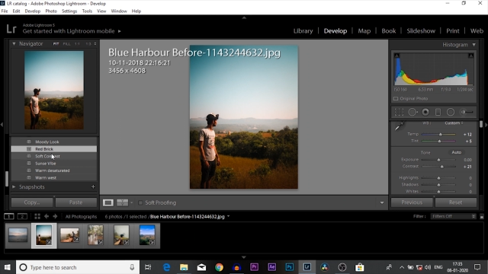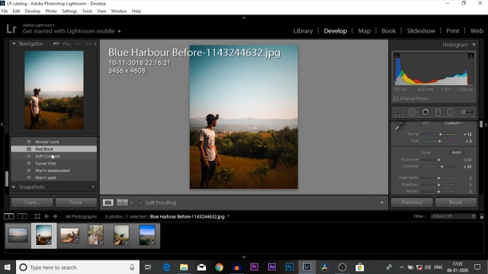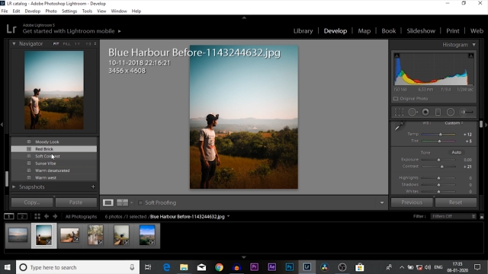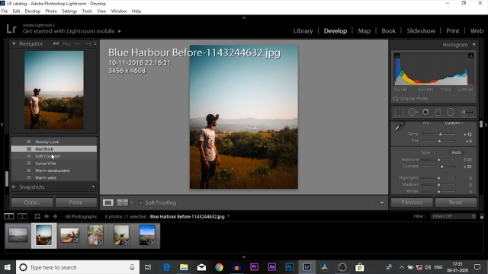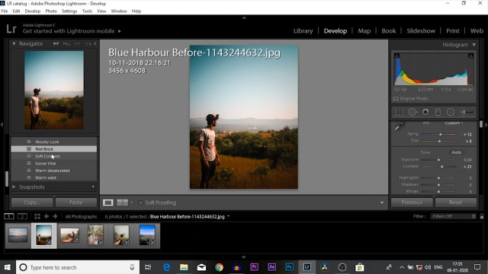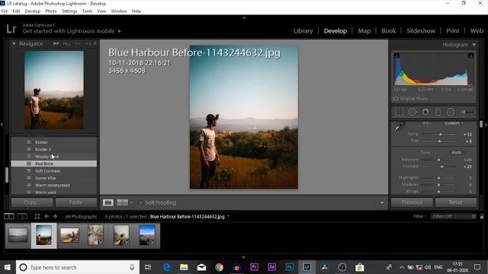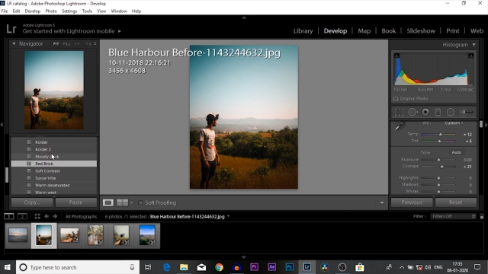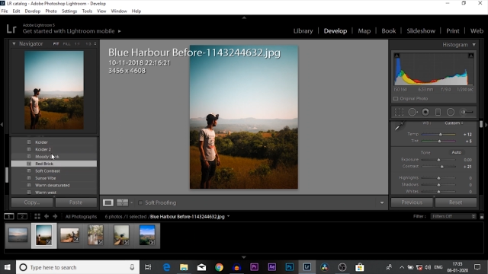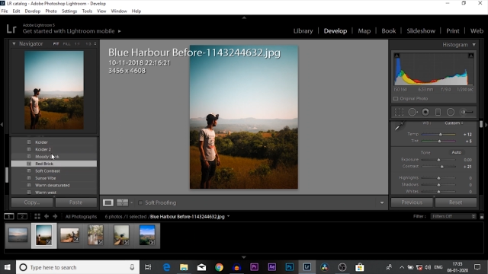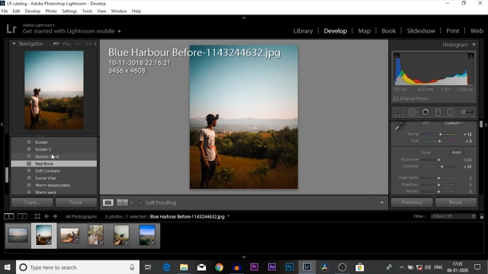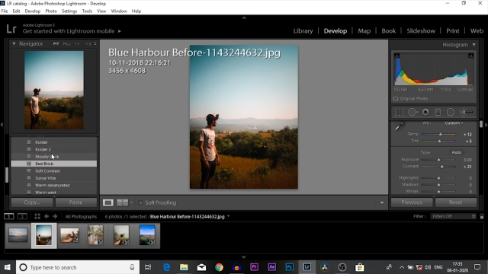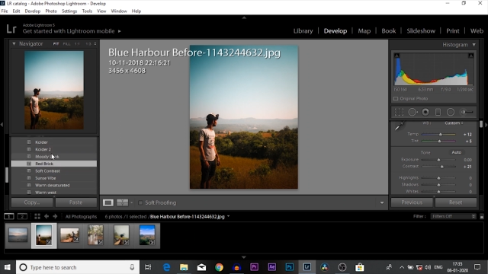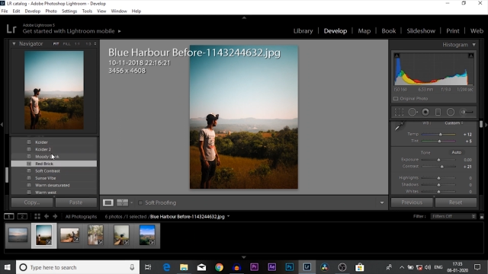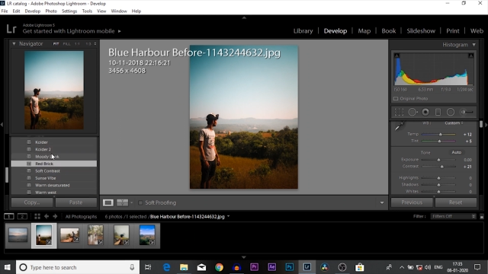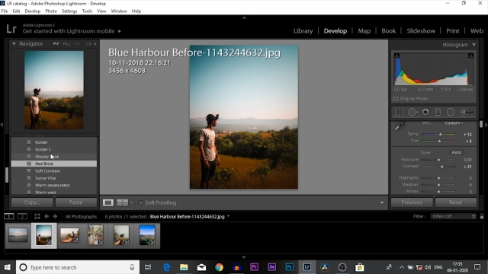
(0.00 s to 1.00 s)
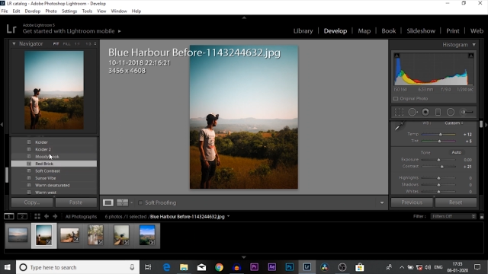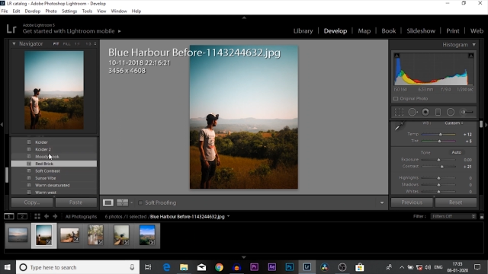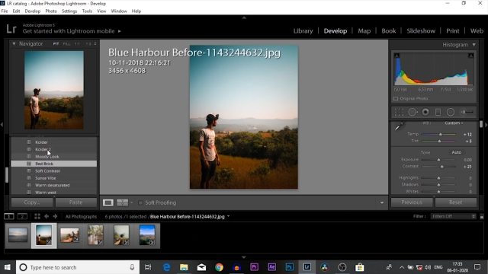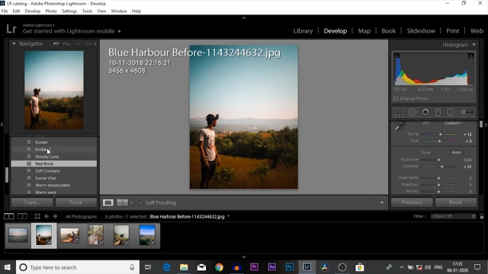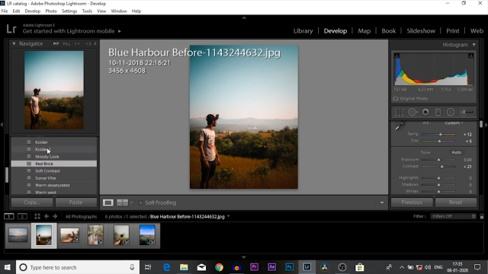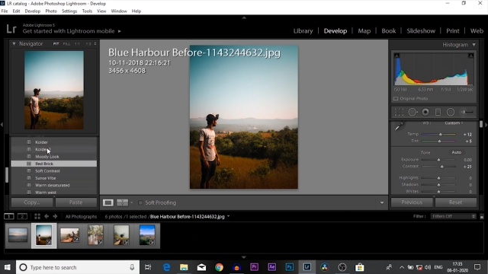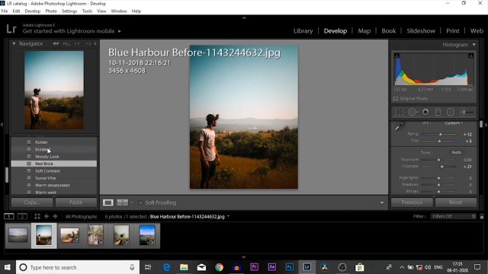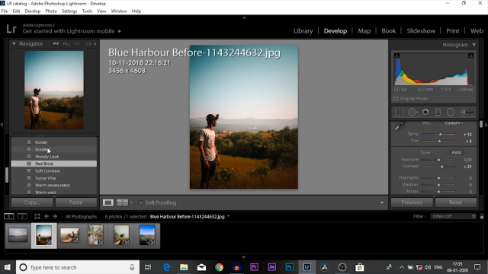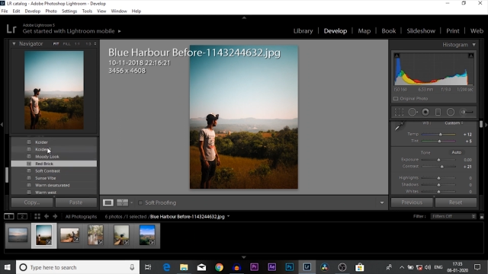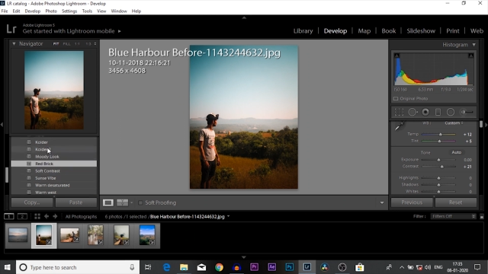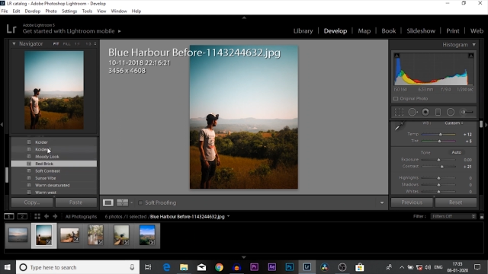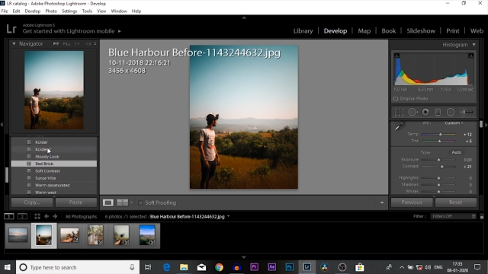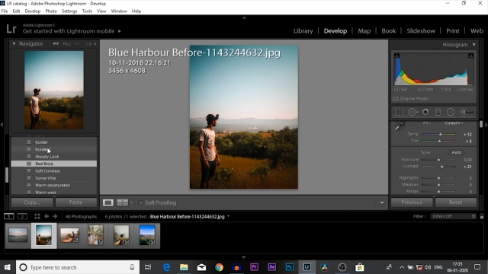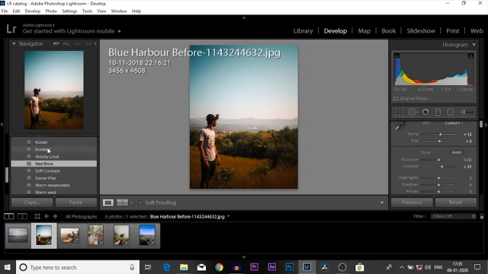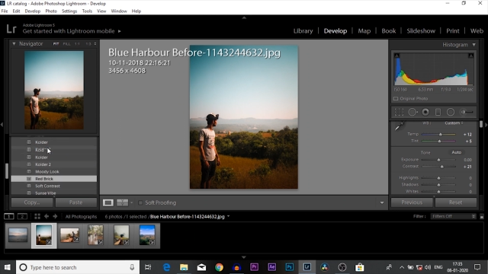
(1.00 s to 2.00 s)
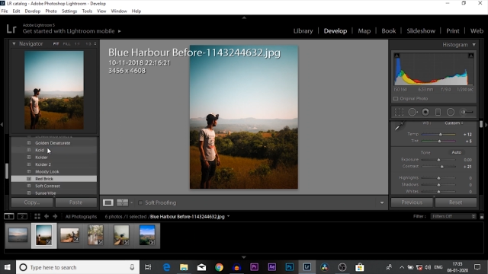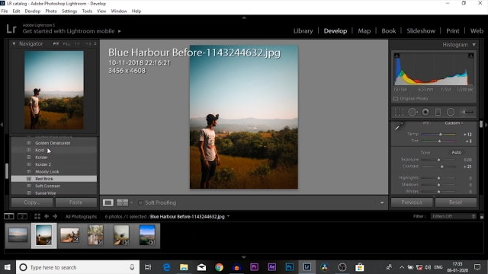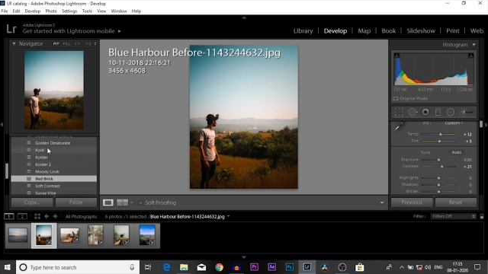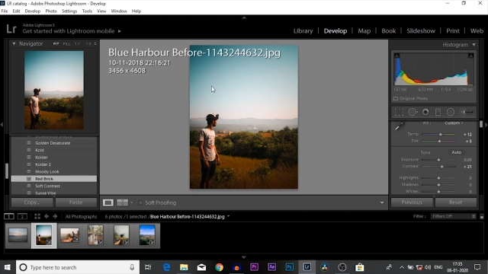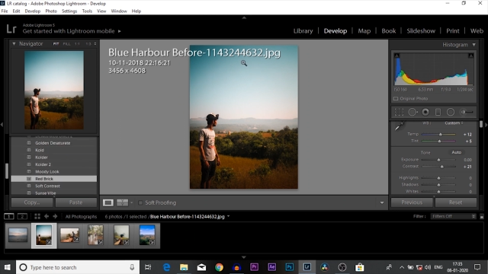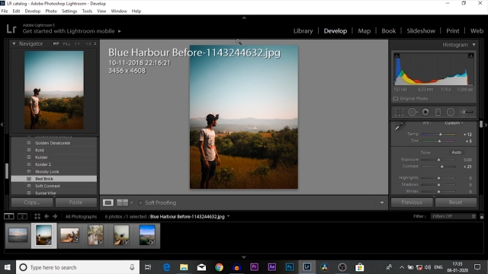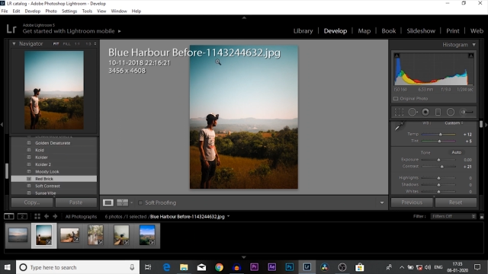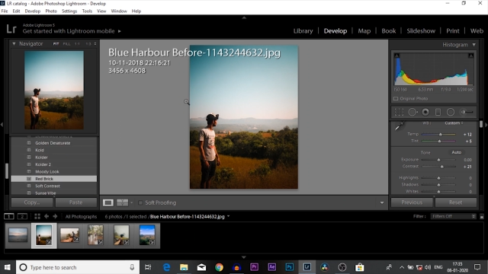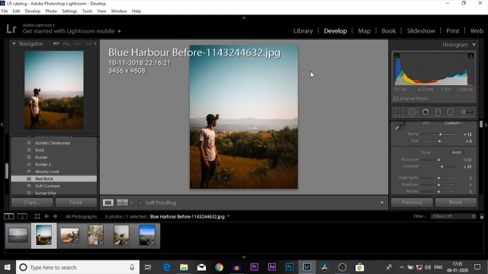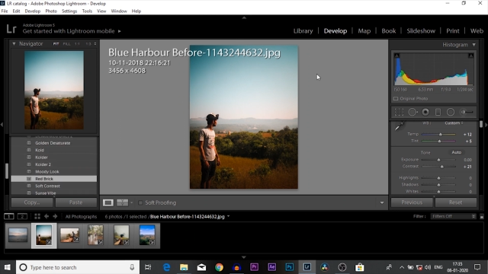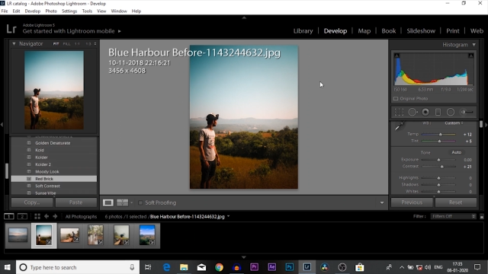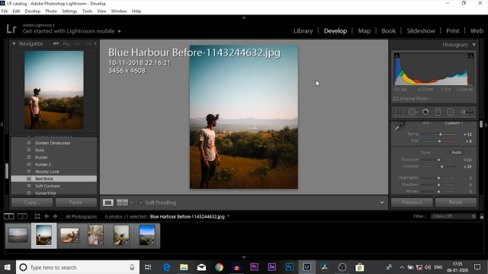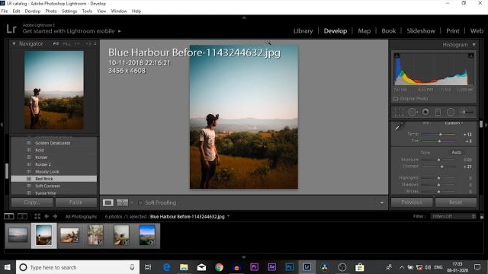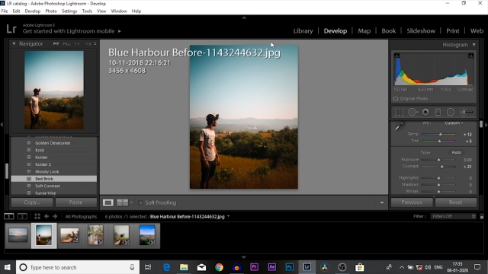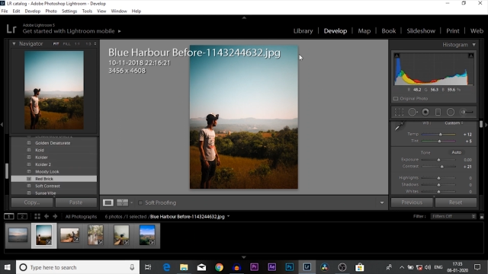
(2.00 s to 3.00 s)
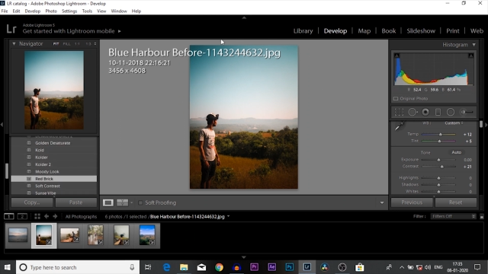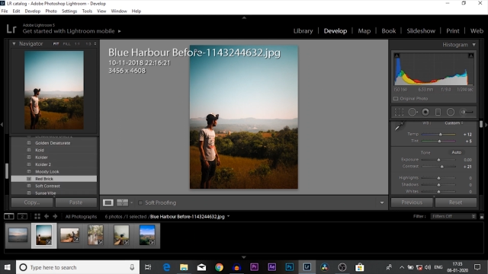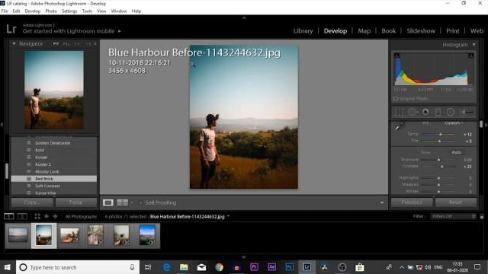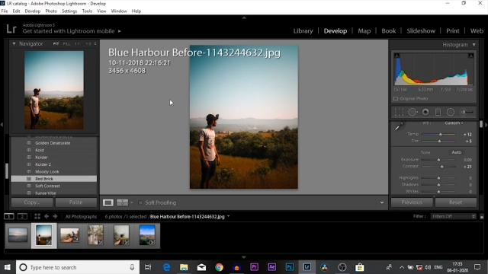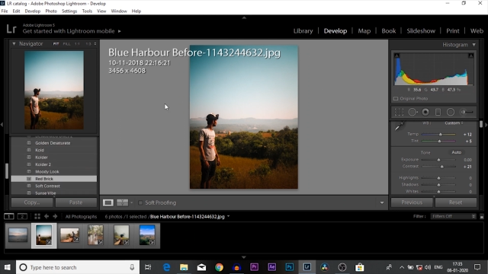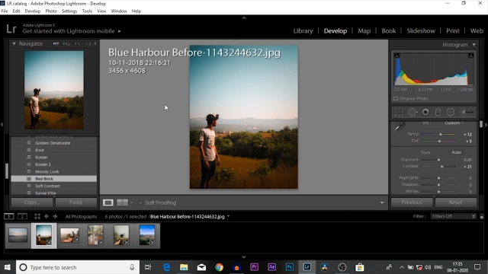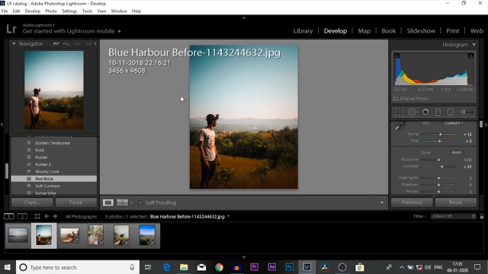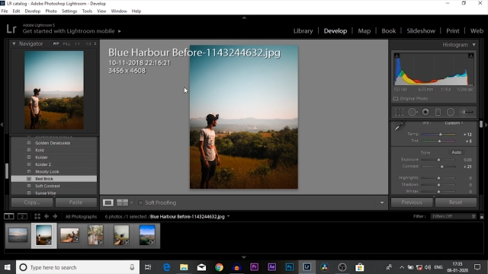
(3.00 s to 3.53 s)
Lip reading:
[unreadable: no face in view]